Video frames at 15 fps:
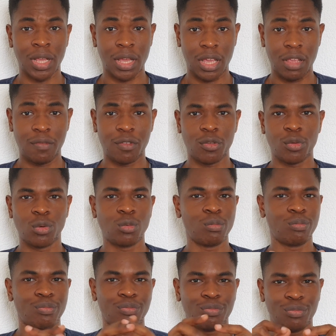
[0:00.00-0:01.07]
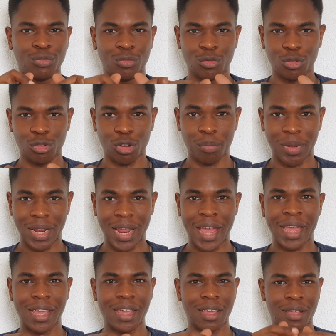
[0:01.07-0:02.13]
If so, drop a
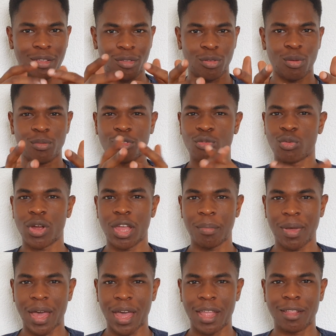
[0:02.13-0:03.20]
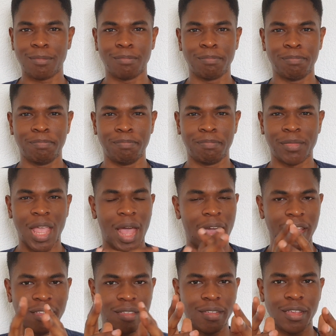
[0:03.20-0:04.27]
like, subscribe, and
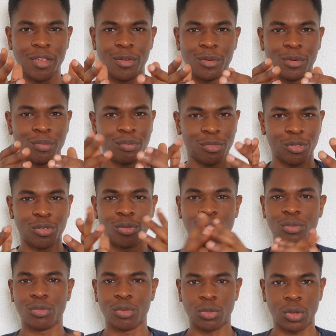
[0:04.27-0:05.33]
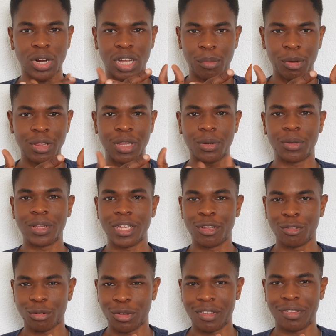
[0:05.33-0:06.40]
I see you soon to talk about another
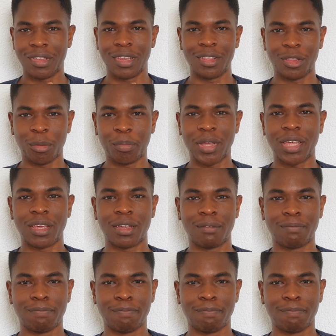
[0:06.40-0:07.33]
interesting topic.